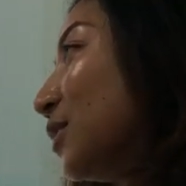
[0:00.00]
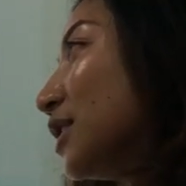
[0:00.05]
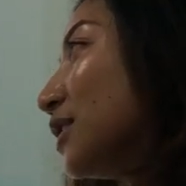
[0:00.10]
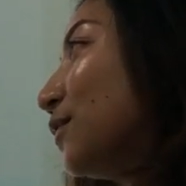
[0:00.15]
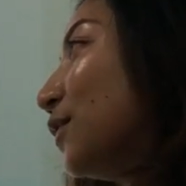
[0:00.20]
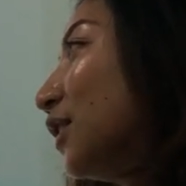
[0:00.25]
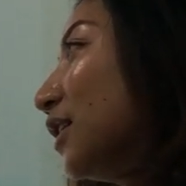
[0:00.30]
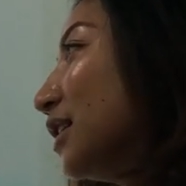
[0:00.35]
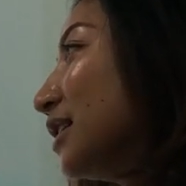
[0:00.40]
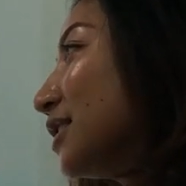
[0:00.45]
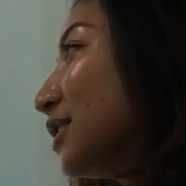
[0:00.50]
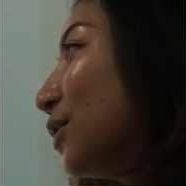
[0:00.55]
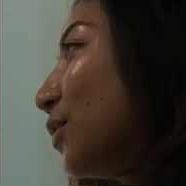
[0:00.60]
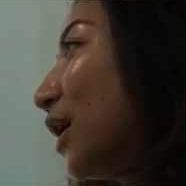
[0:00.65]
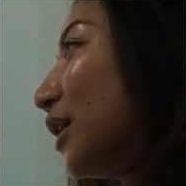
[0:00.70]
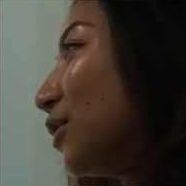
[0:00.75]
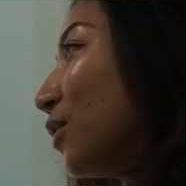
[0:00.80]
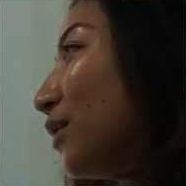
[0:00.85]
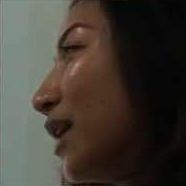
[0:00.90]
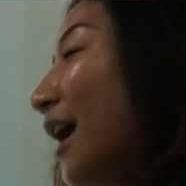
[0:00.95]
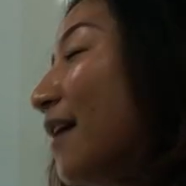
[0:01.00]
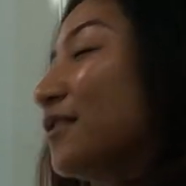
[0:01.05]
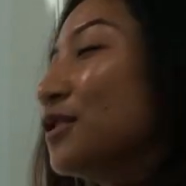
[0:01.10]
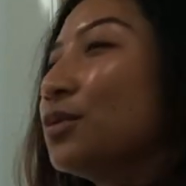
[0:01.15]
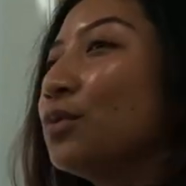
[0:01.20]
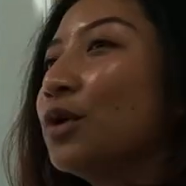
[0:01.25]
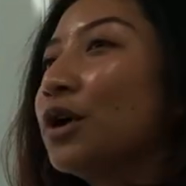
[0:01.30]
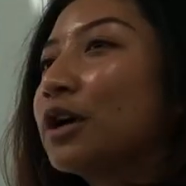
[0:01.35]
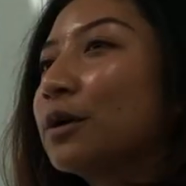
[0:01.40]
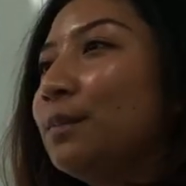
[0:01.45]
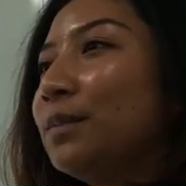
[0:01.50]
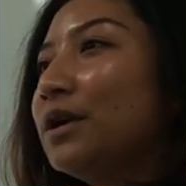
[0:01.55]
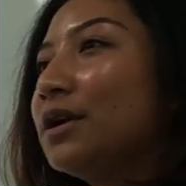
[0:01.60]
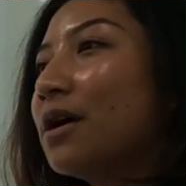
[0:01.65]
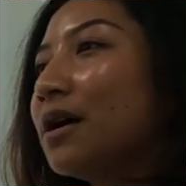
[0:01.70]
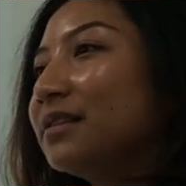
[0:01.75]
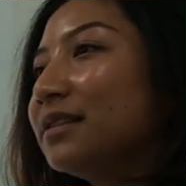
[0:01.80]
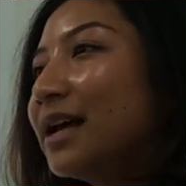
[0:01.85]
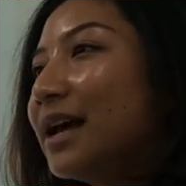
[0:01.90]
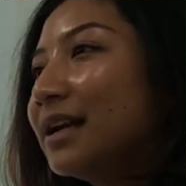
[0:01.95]
its fullest, so I don't have to work
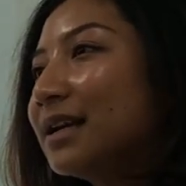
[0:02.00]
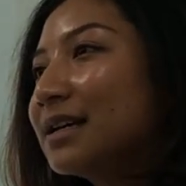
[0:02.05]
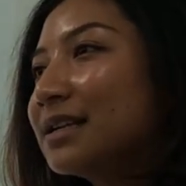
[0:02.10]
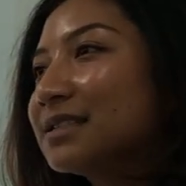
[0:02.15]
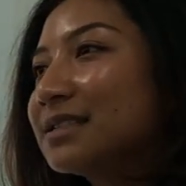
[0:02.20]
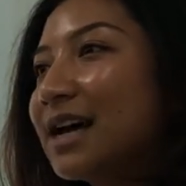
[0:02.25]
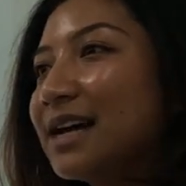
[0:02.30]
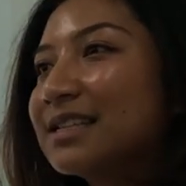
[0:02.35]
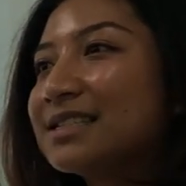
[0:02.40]
beyond that because I